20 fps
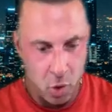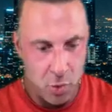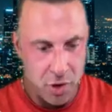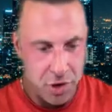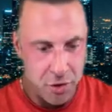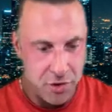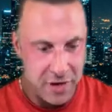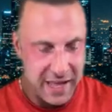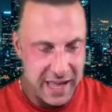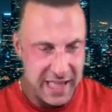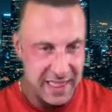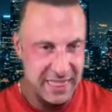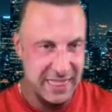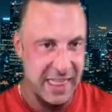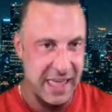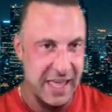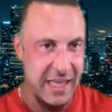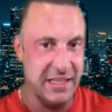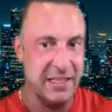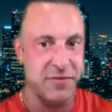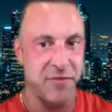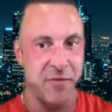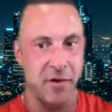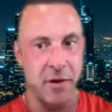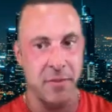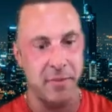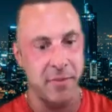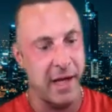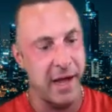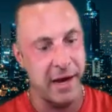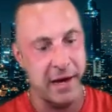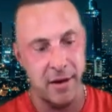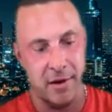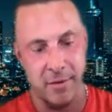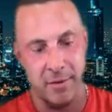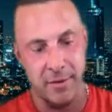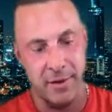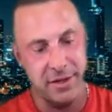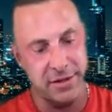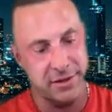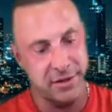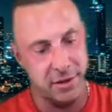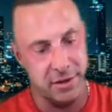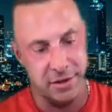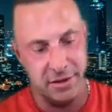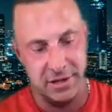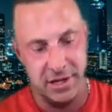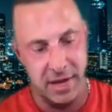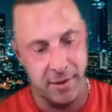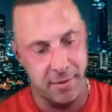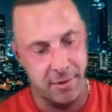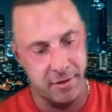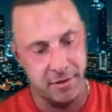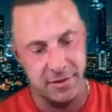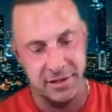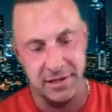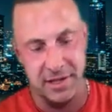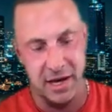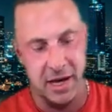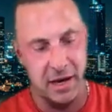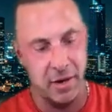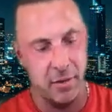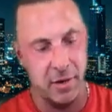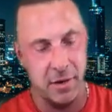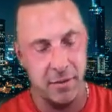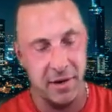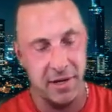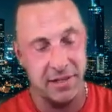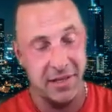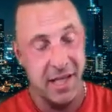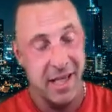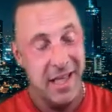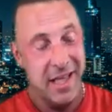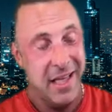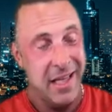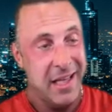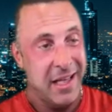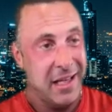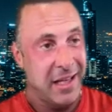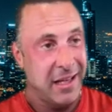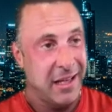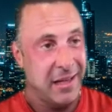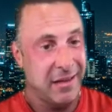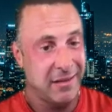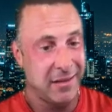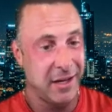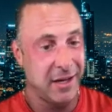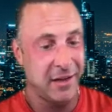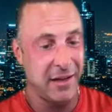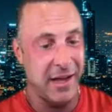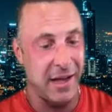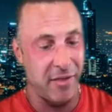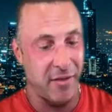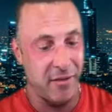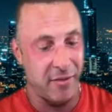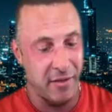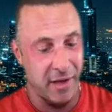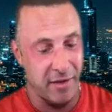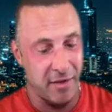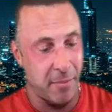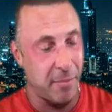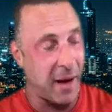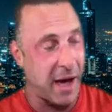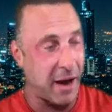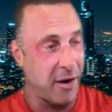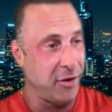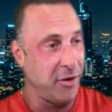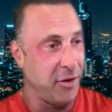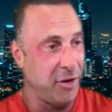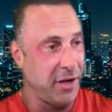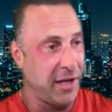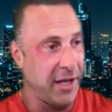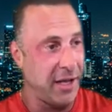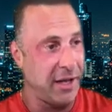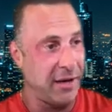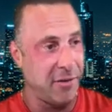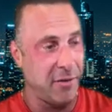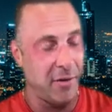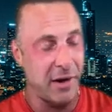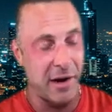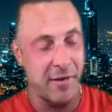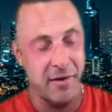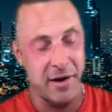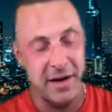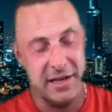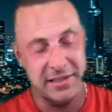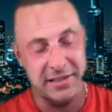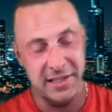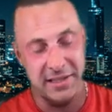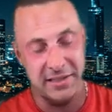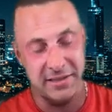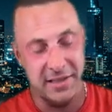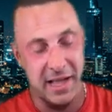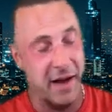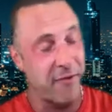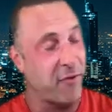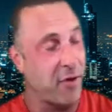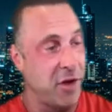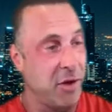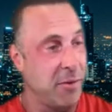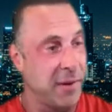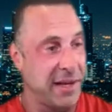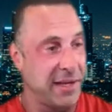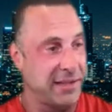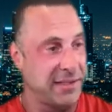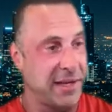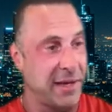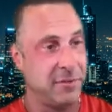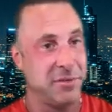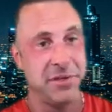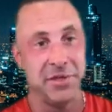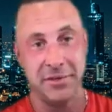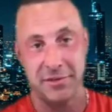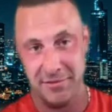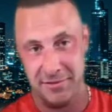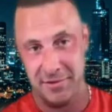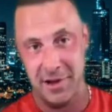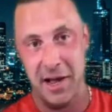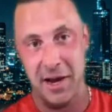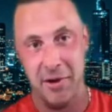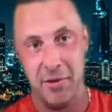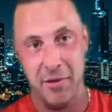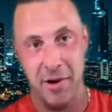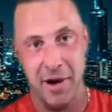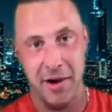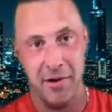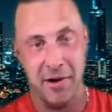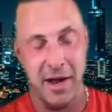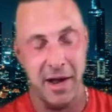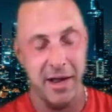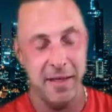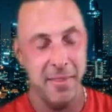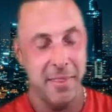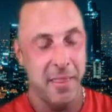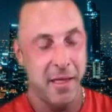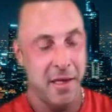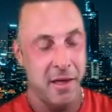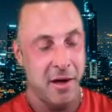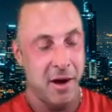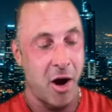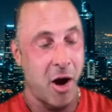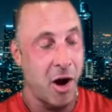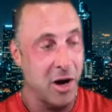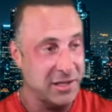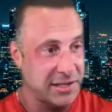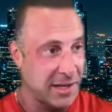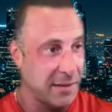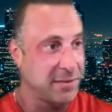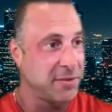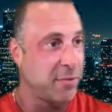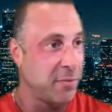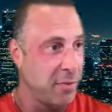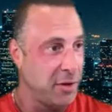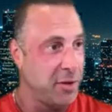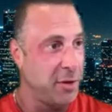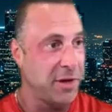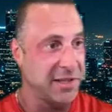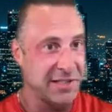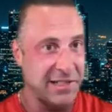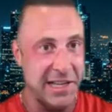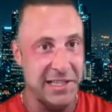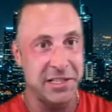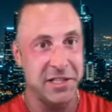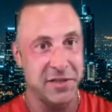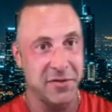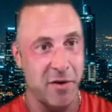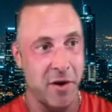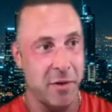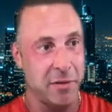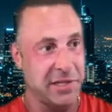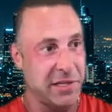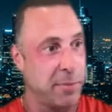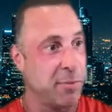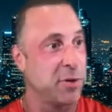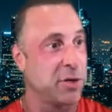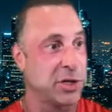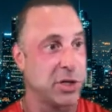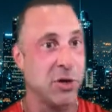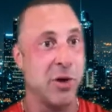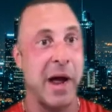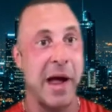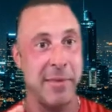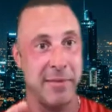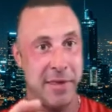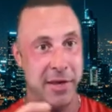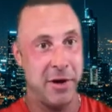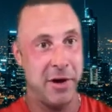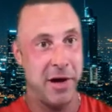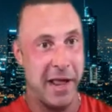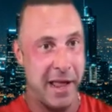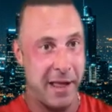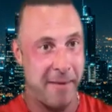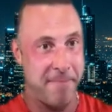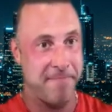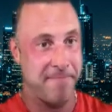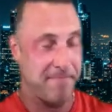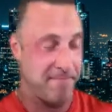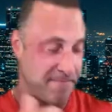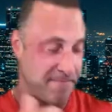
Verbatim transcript: When you get things from like a research chemical side or whatever it is, literally on the, on the bottle you get or whatever, it says not for human consumption right away, right? Ours comes from a U.S. licensed pharmacy prescribed in your name.